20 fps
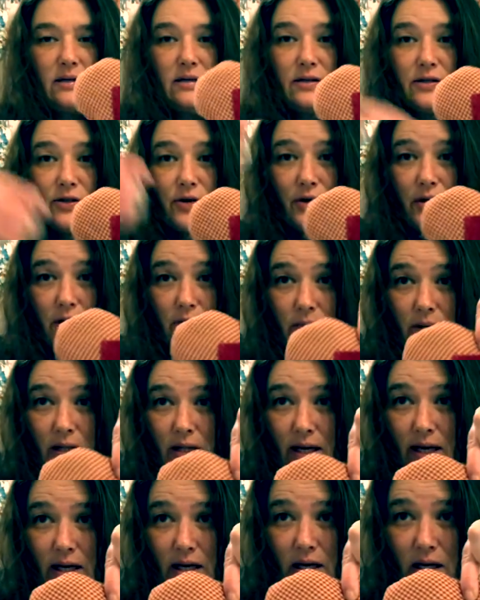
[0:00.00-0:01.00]
So you can be
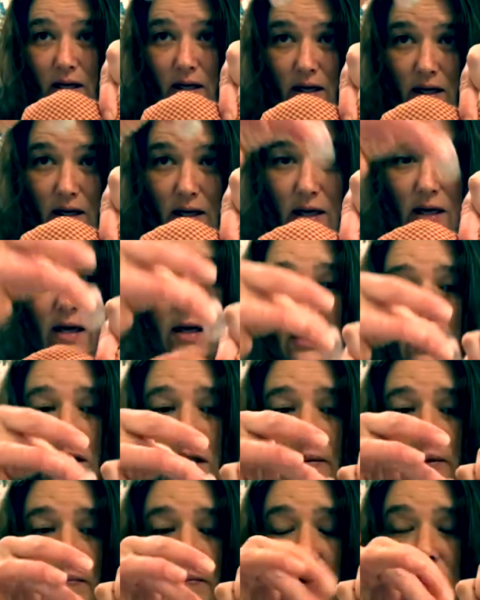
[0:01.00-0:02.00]
like, here, let
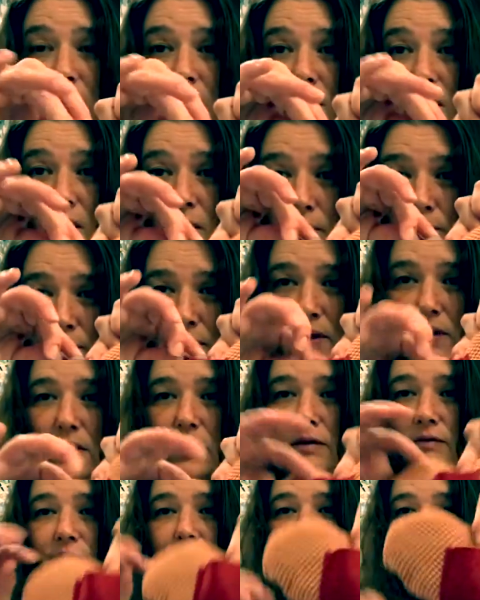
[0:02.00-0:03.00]
me put a
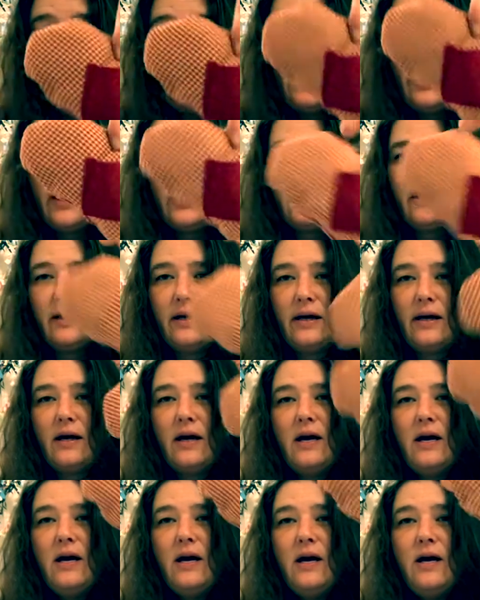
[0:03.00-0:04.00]
little fluorite in there.
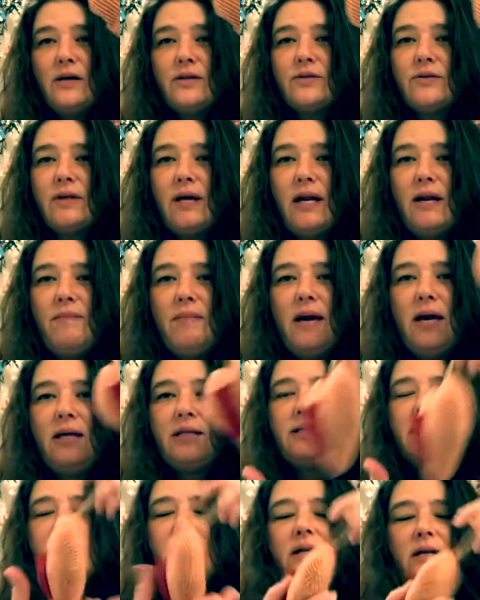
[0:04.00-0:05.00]
So then it
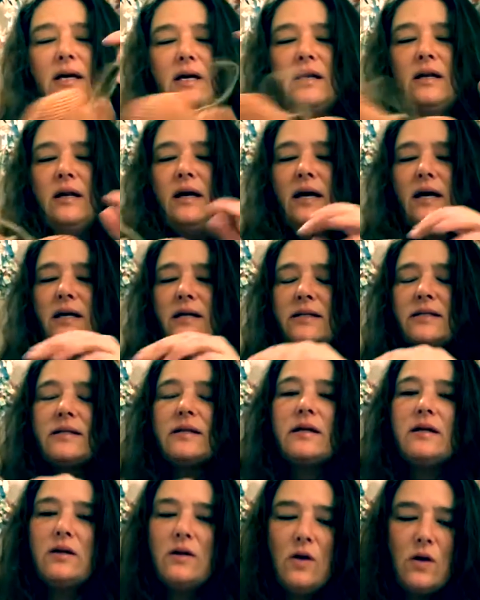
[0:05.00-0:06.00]
makes it a nice
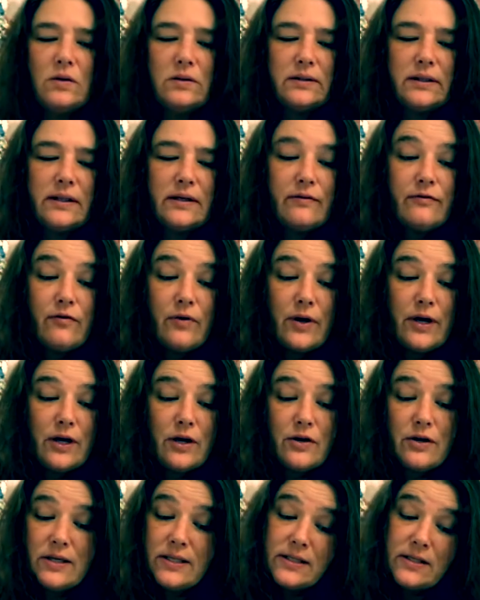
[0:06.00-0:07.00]
little holder for your
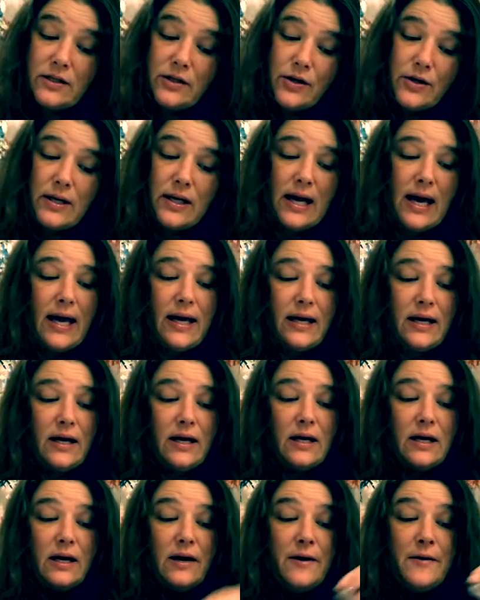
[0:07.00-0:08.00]
crystal. You can hang it
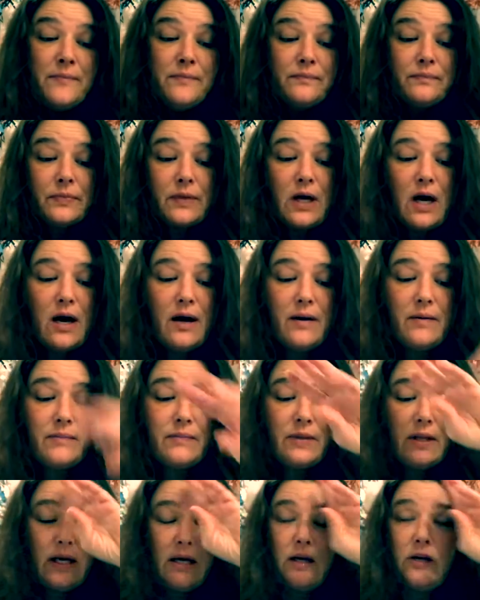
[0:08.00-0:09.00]

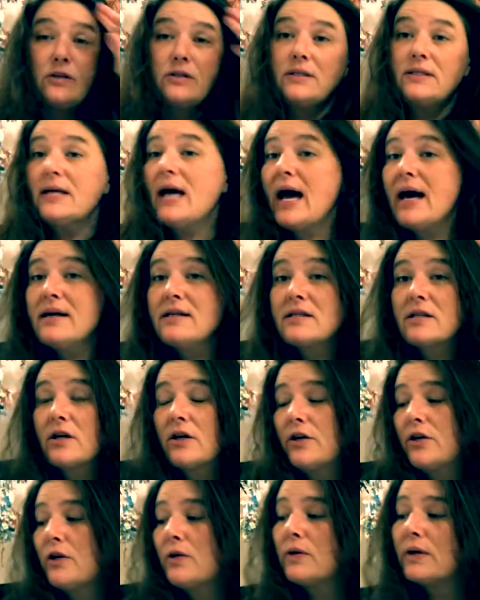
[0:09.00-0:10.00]
at your desk or
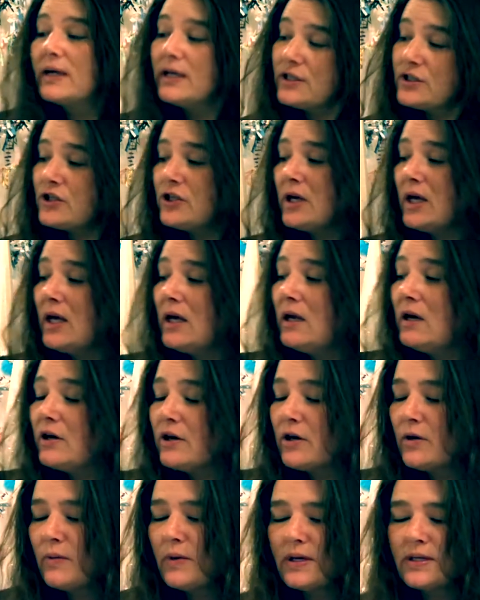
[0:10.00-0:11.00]
in your kitchen or
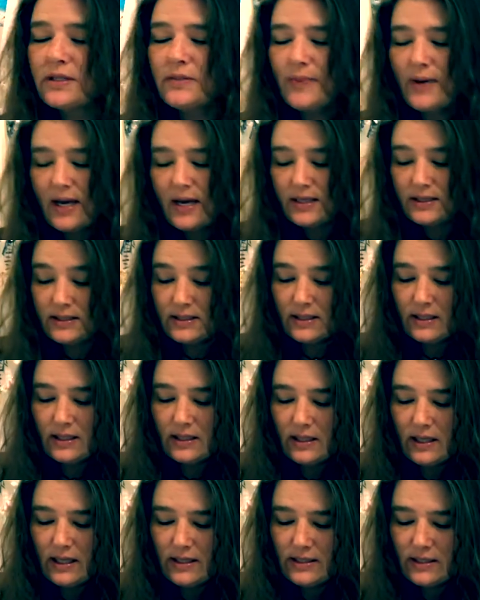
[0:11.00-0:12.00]
your workspace. And
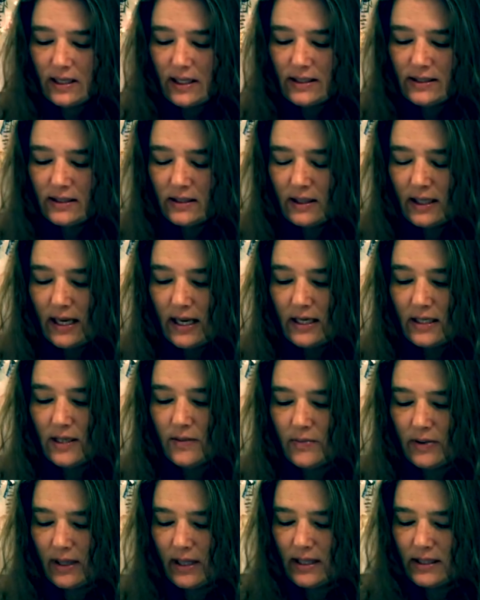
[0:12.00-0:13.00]
it's a nice little handy
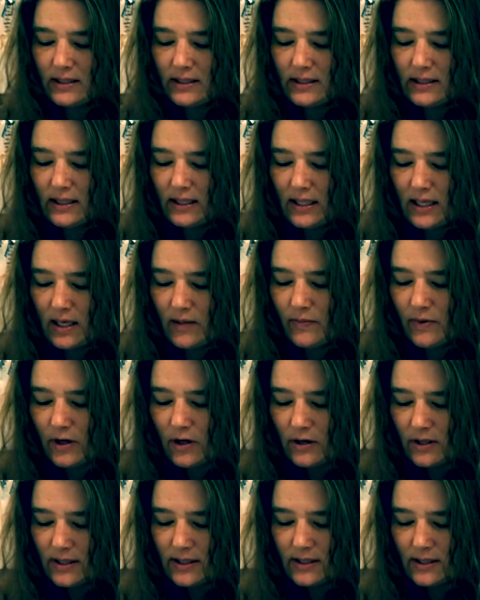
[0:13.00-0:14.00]
place to keep your
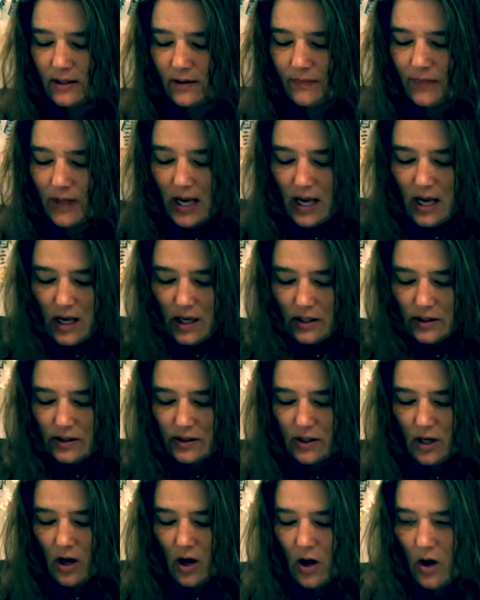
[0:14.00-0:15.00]
crystal.
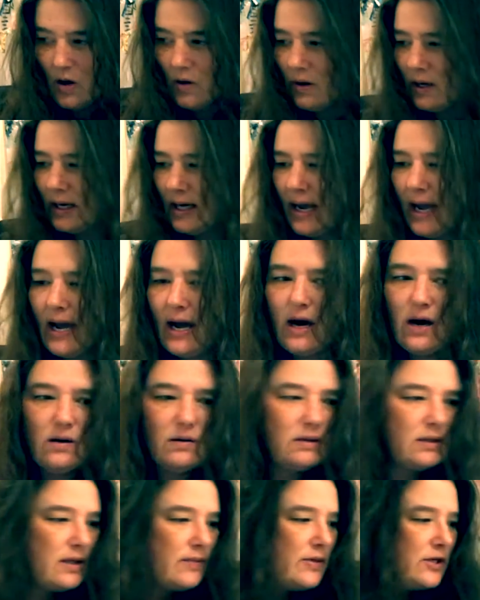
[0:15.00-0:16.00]
So now
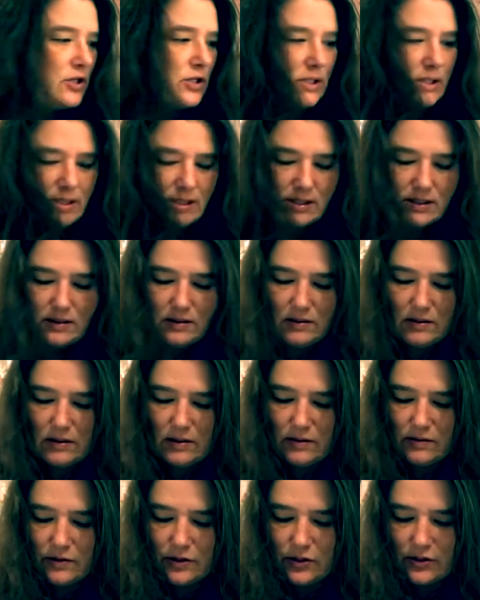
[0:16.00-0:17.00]
let me just
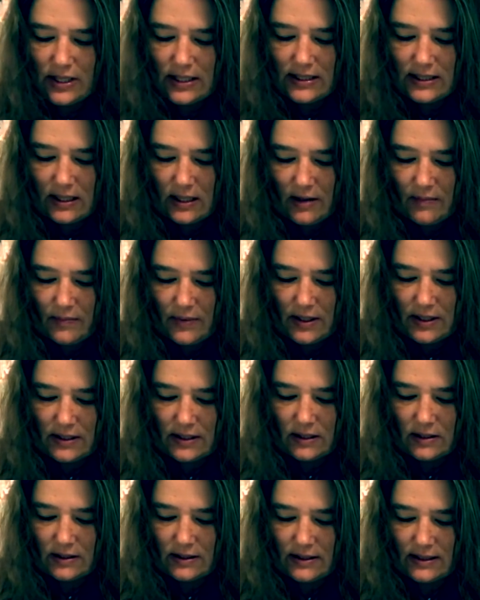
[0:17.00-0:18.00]
straighten up these
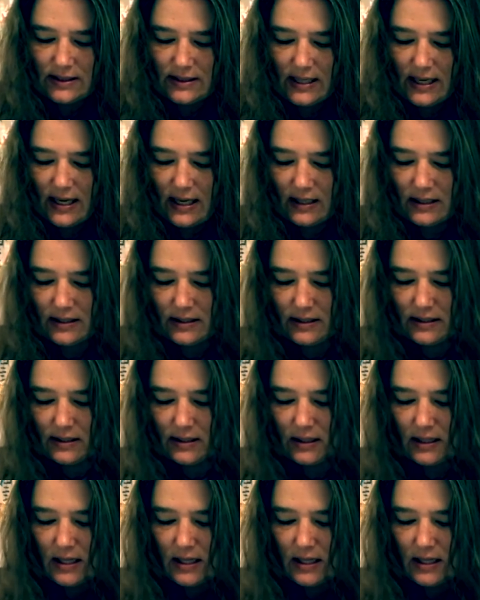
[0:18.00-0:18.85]
little socks.